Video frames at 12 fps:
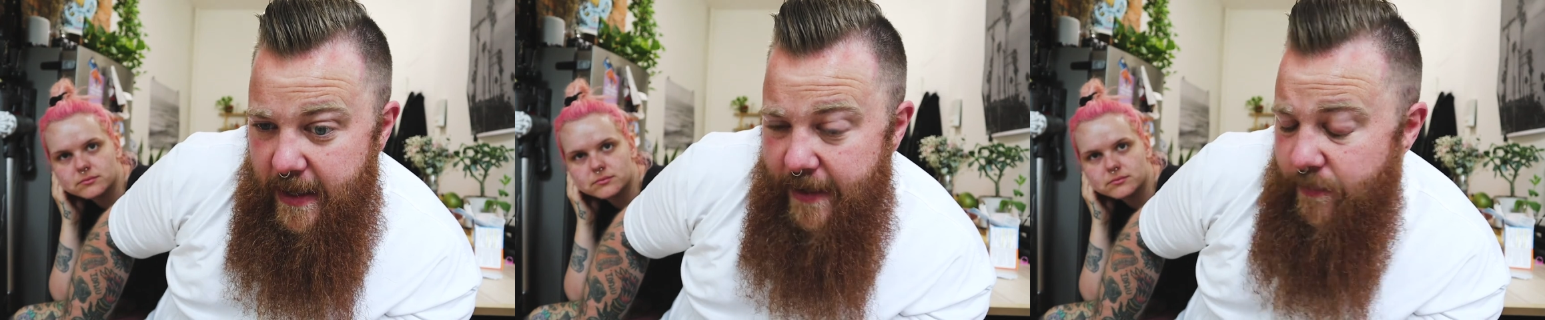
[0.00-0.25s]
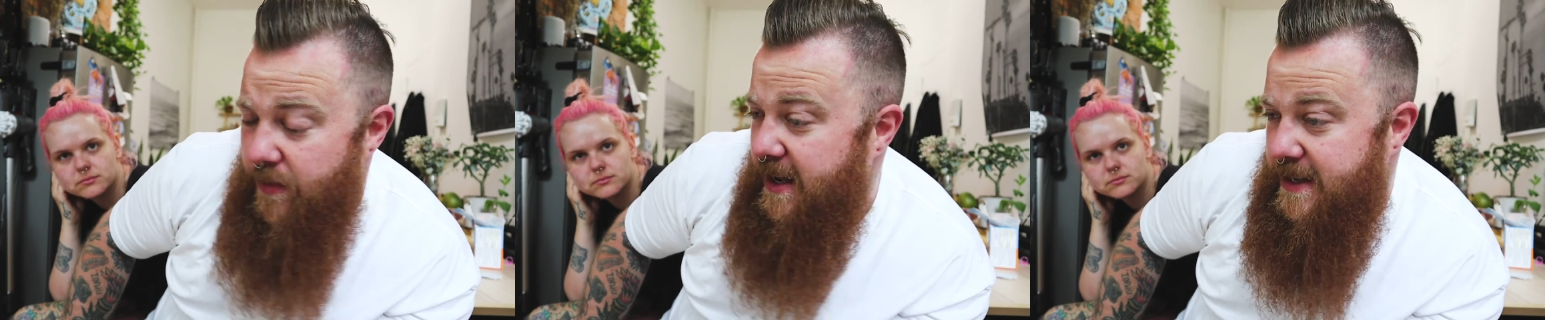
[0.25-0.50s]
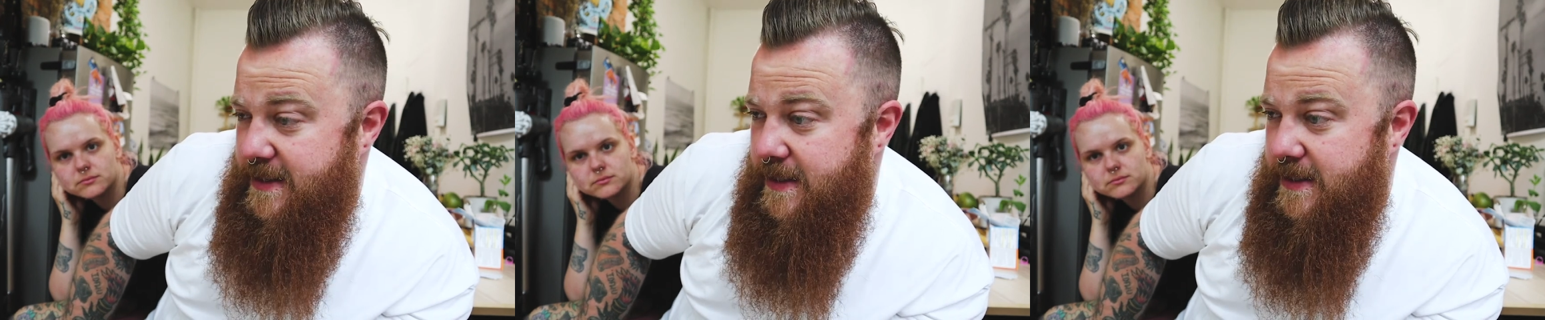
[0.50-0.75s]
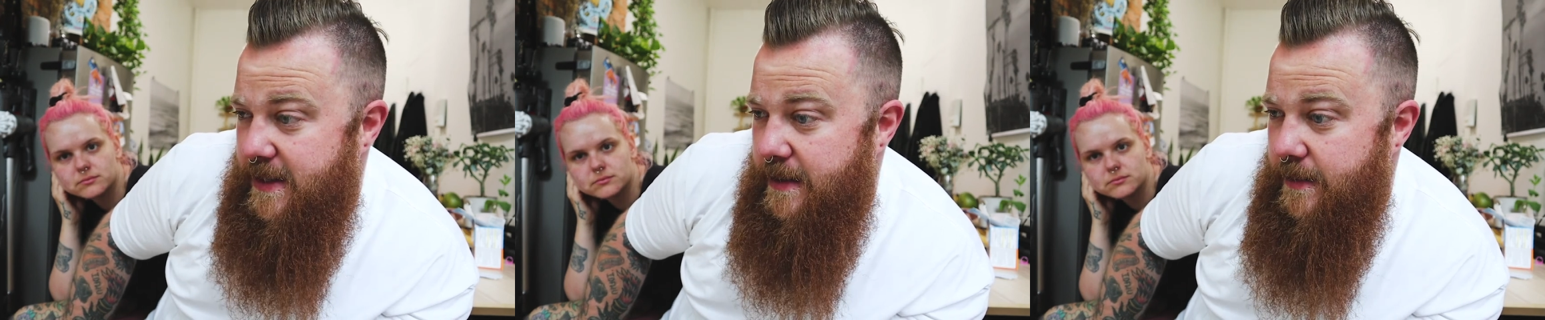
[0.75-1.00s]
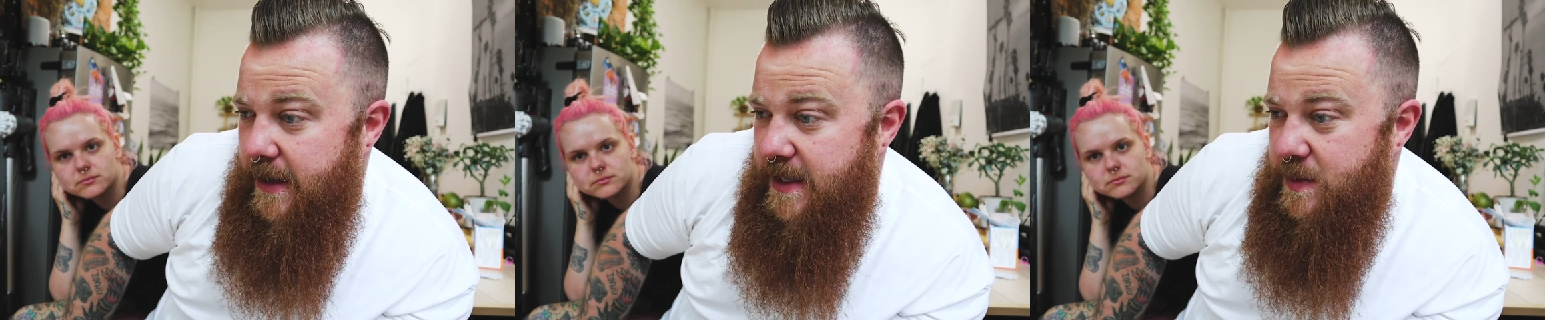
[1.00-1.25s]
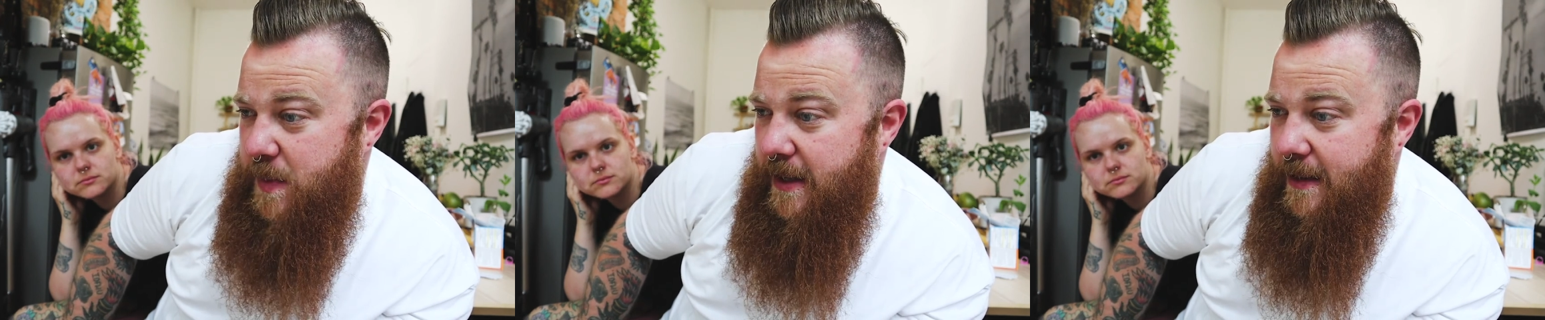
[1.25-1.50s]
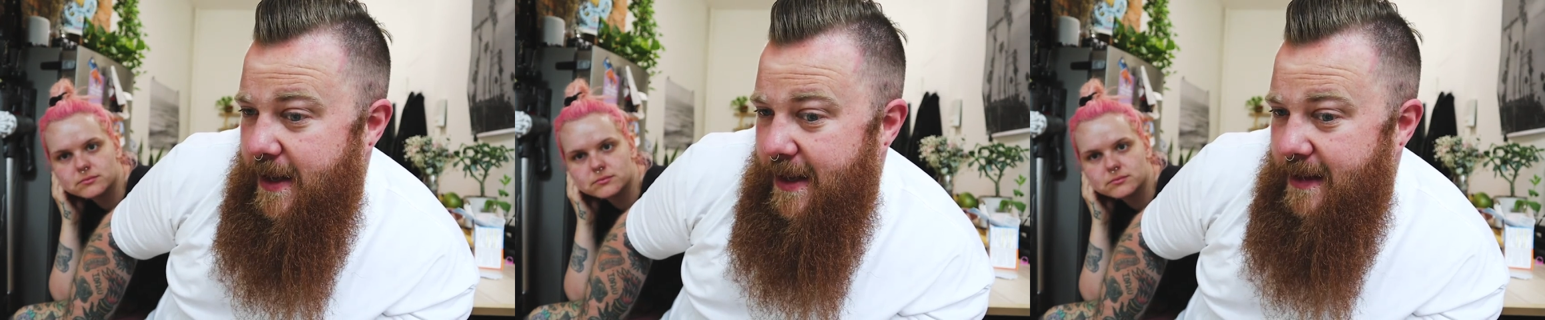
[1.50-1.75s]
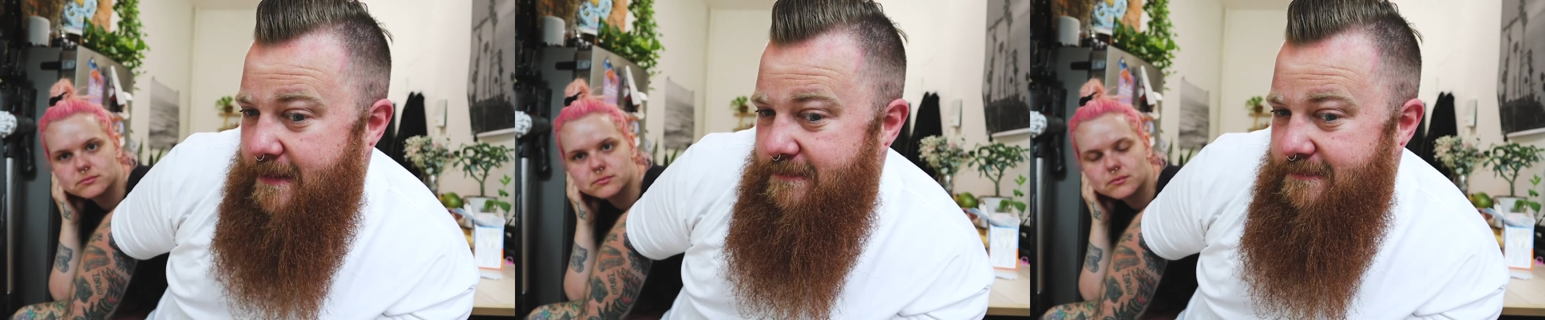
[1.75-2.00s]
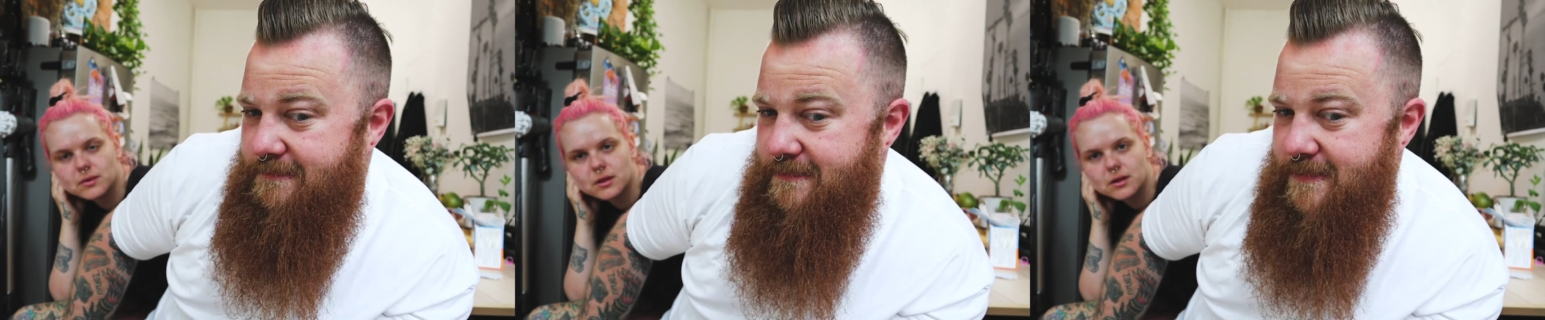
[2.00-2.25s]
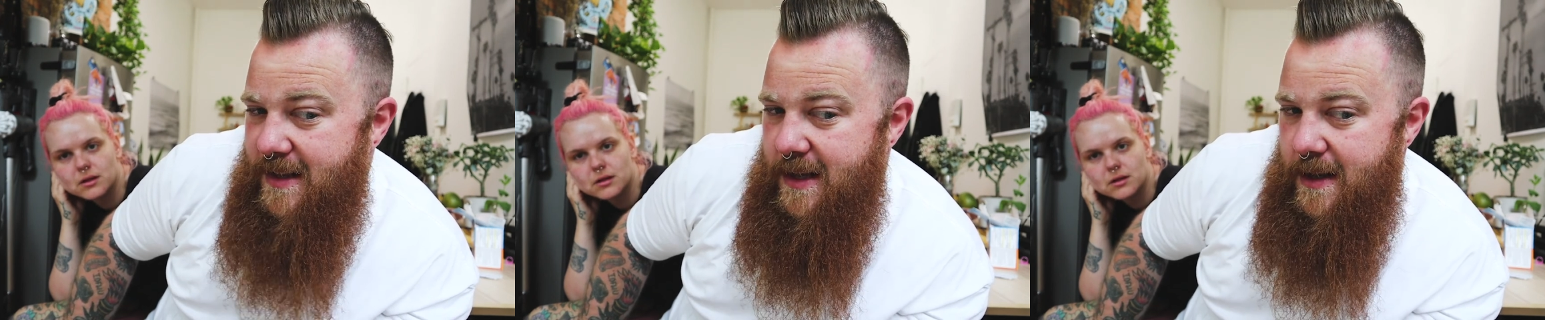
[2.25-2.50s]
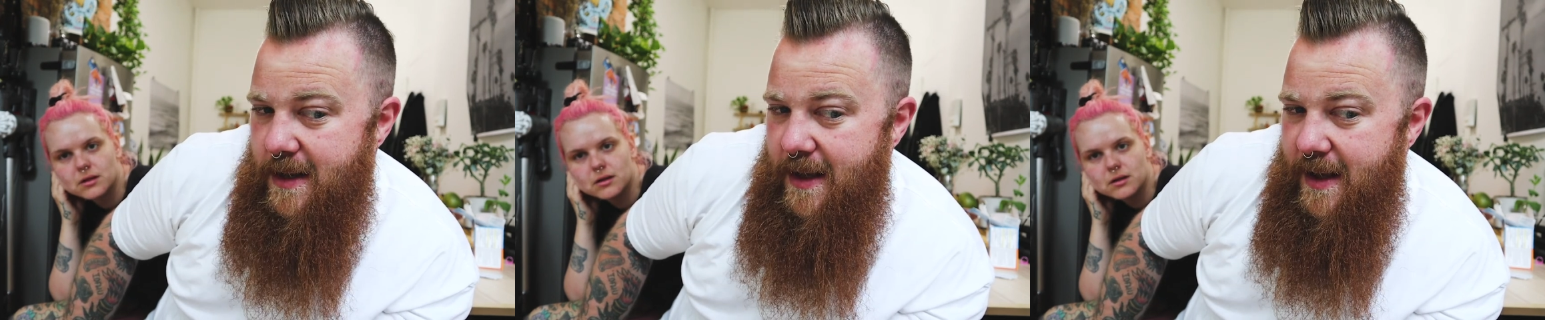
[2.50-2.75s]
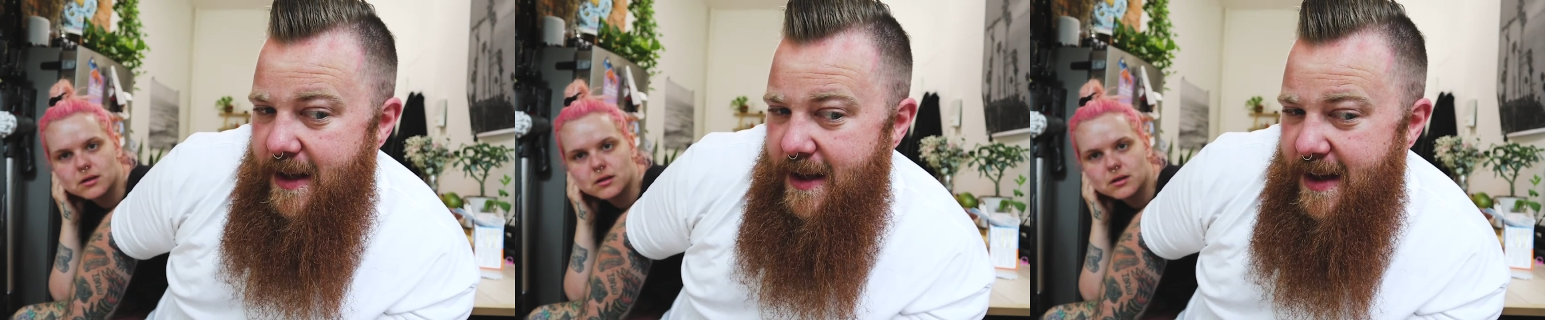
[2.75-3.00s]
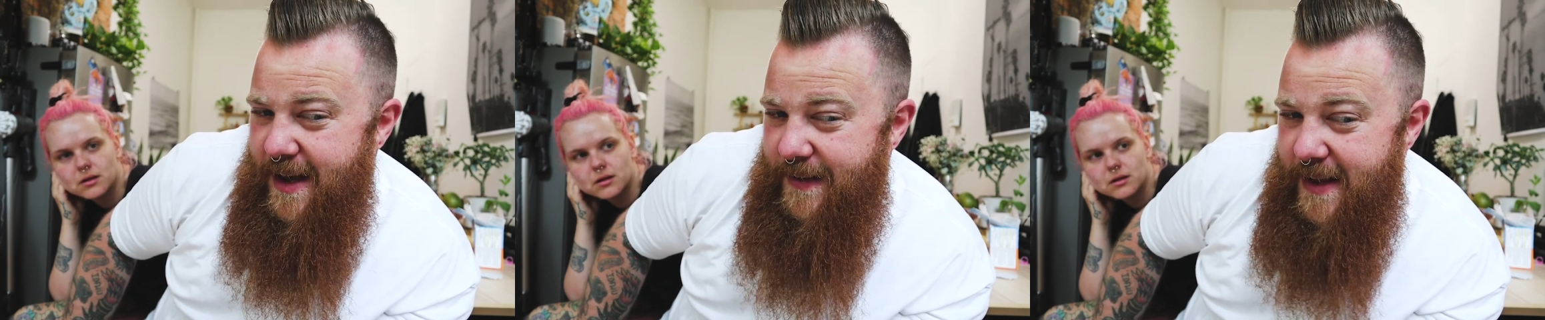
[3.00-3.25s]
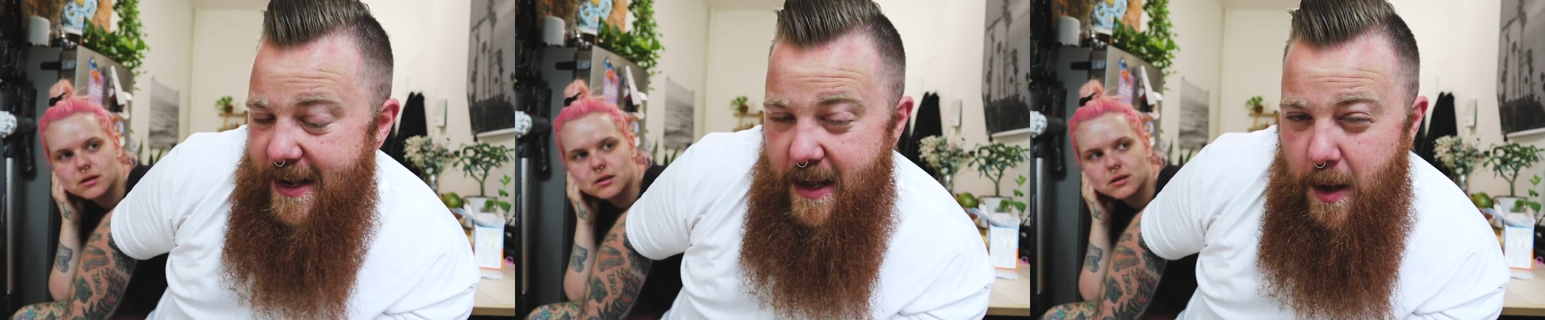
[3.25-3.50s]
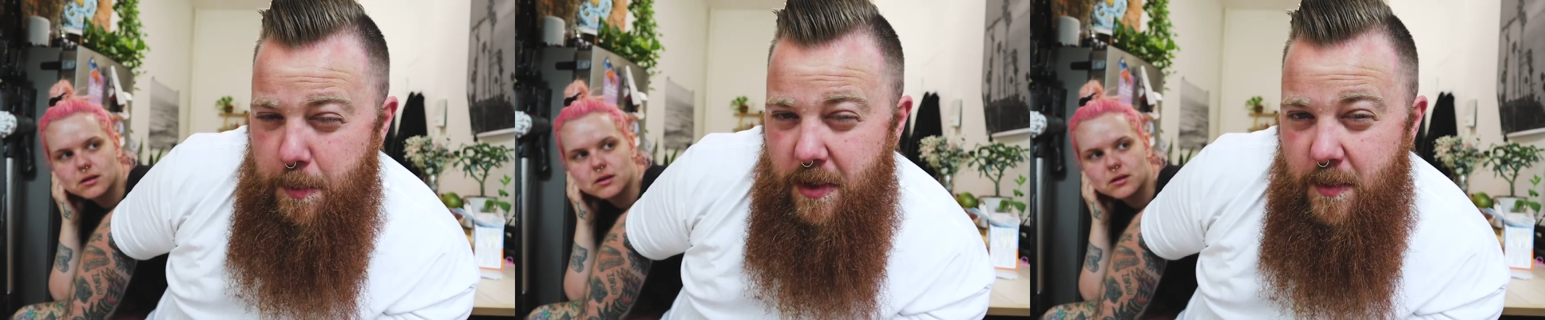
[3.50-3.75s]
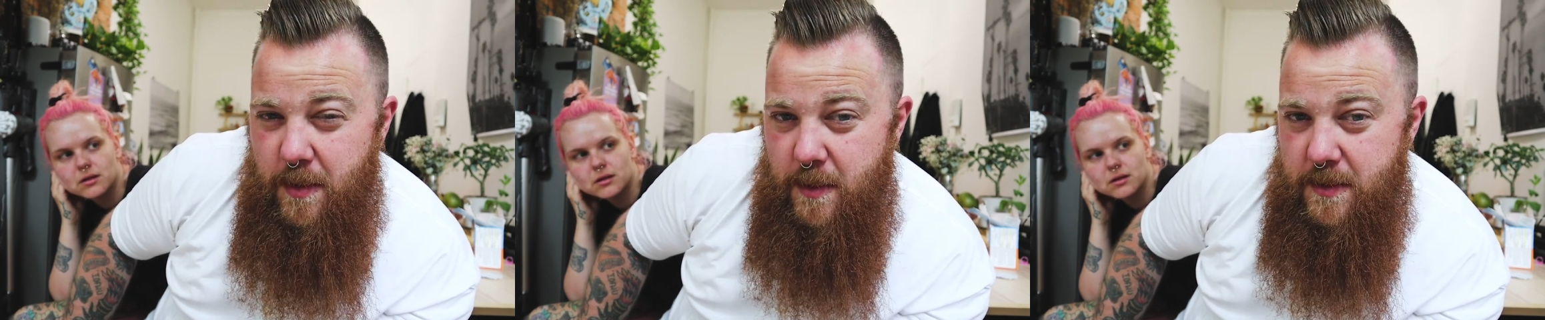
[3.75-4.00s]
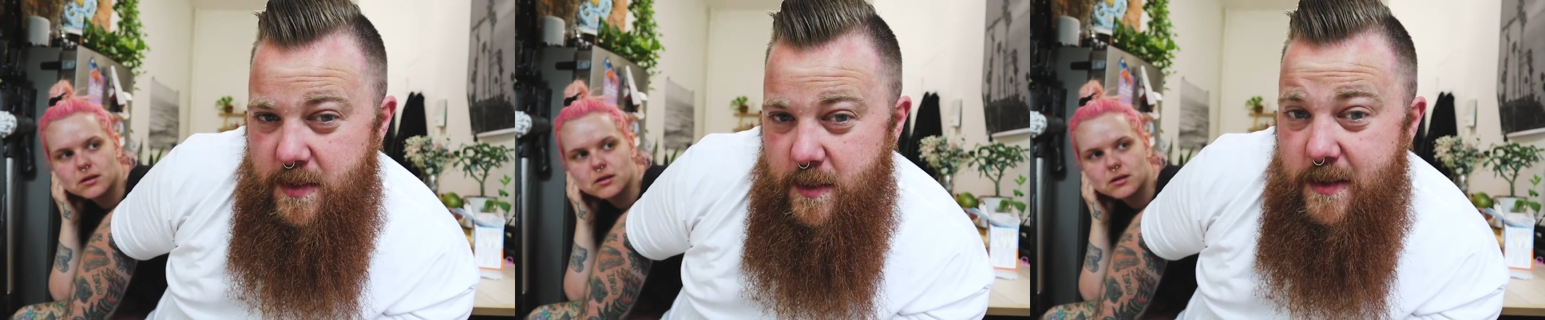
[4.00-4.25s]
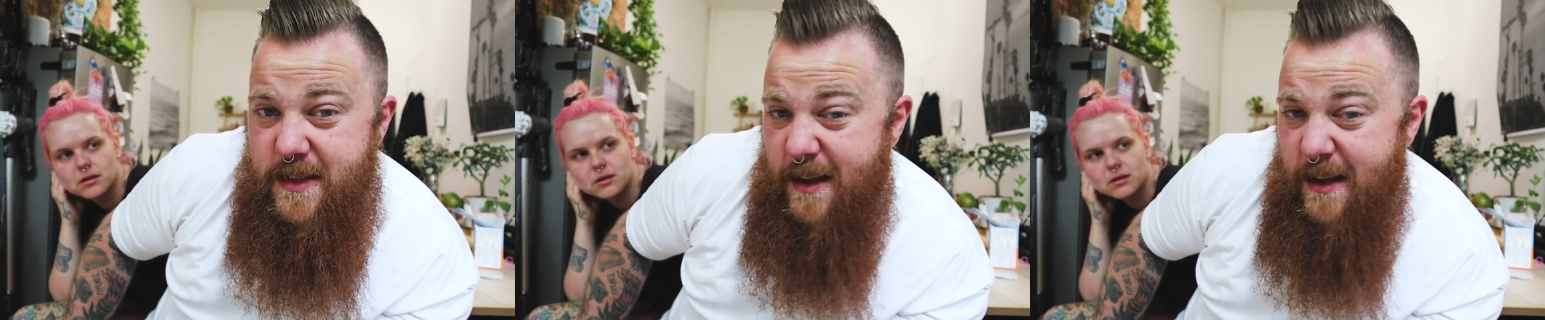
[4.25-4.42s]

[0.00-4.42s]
Speaker 1: every day since then has been like, I've had a couple of moments where I was